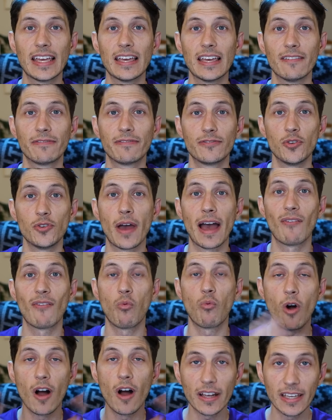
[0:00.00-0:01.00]
If you have
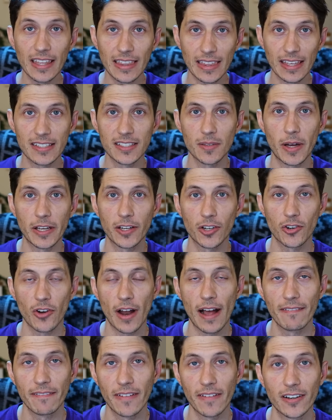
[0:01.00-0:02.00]
wonky things about your
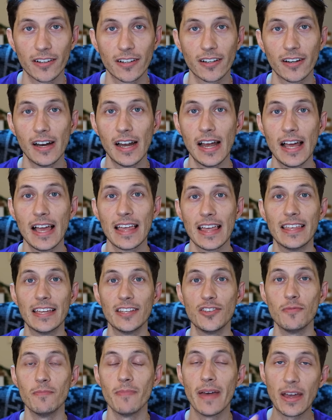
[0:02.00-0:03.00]
graph editor,
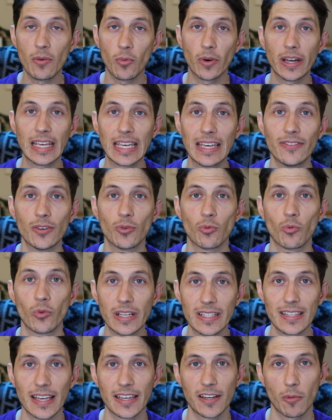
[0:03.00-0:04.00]
then you may want to even
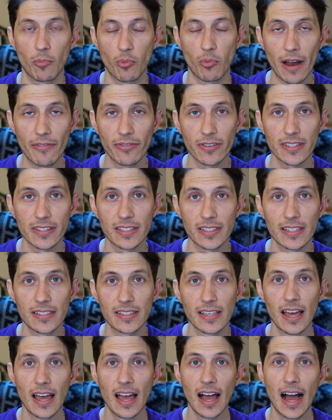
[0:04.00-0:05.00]
reset your
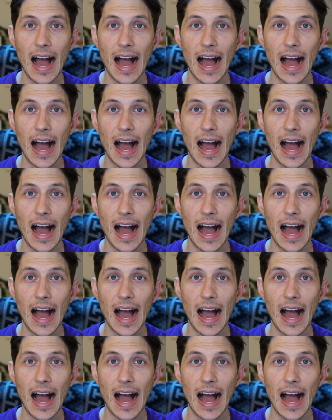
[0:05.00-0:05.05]
preferences.